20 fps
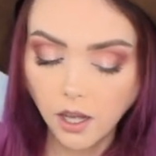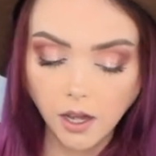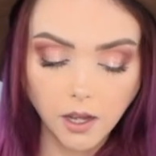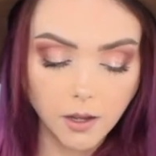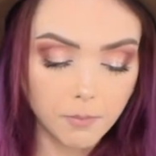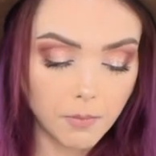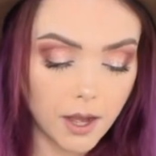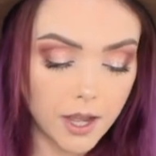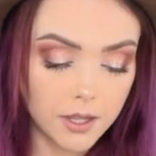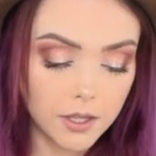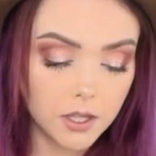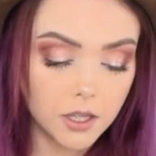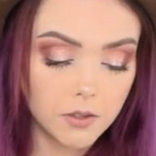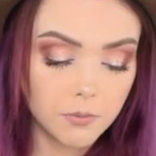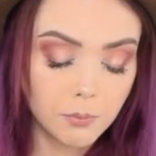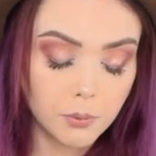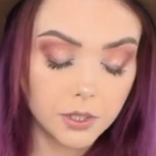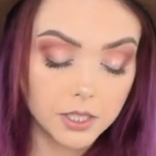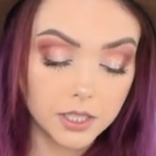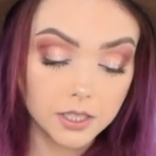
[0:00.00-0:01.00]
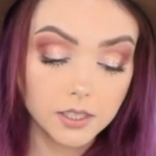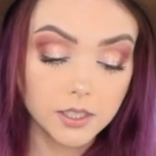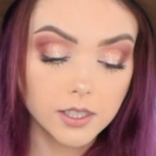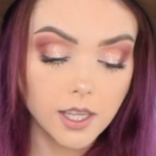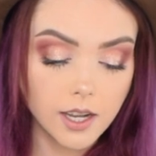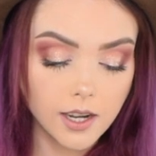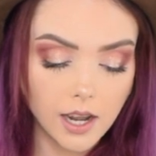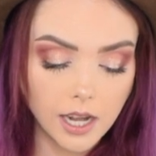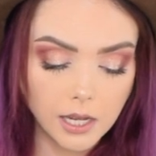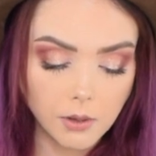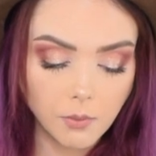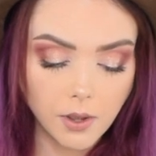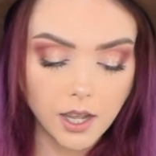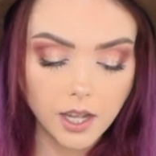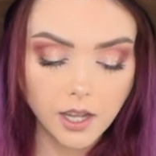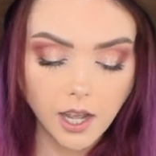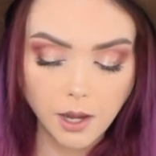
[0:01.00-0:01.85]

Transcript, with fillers: Um, I could have predicted that anyway.